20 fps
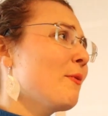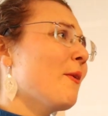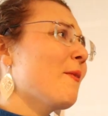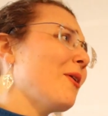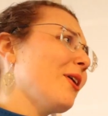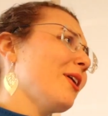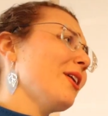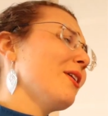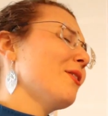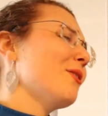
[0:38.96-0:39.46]
we
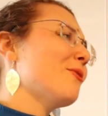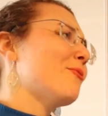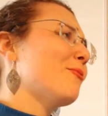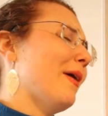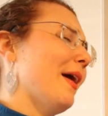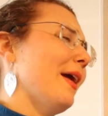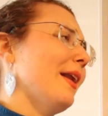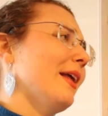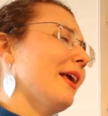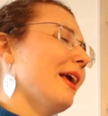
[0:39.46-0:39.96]
run out of
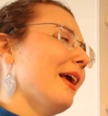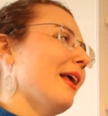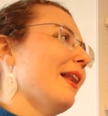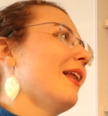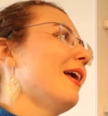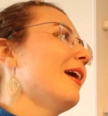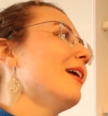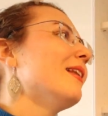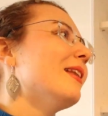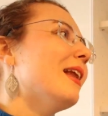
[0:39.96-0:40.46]
bread
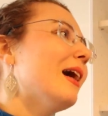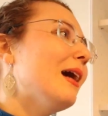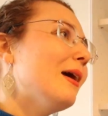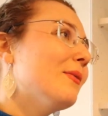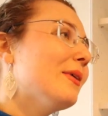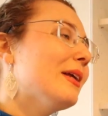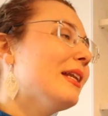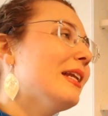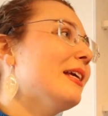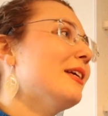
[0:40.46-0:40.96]
again.
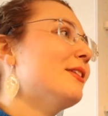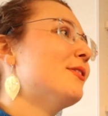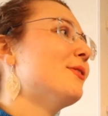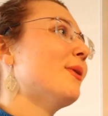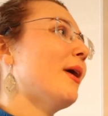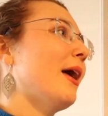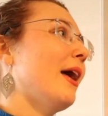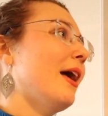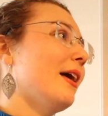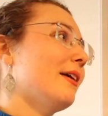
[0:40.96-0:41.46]
Now we need
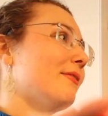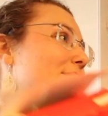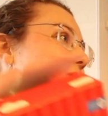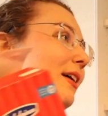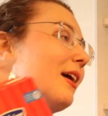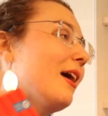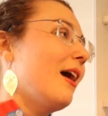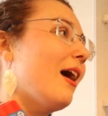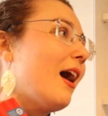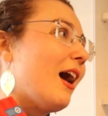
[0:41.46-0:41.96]
to have
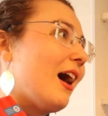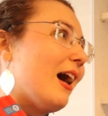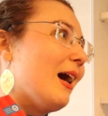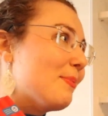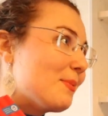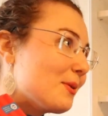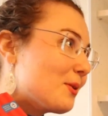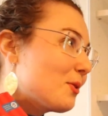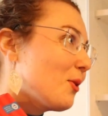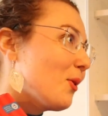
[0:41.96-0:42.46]

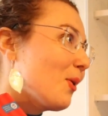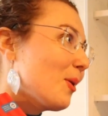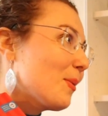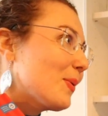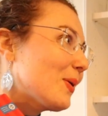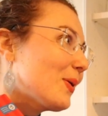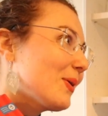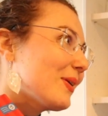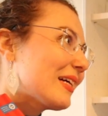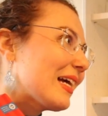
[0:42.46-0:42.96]

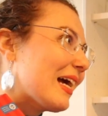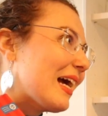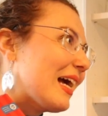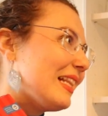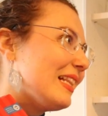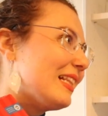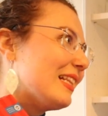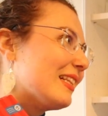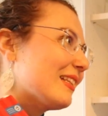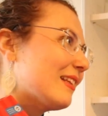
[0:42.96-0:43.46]
happikorppu
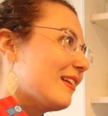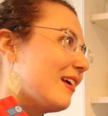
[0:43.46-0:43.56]
again.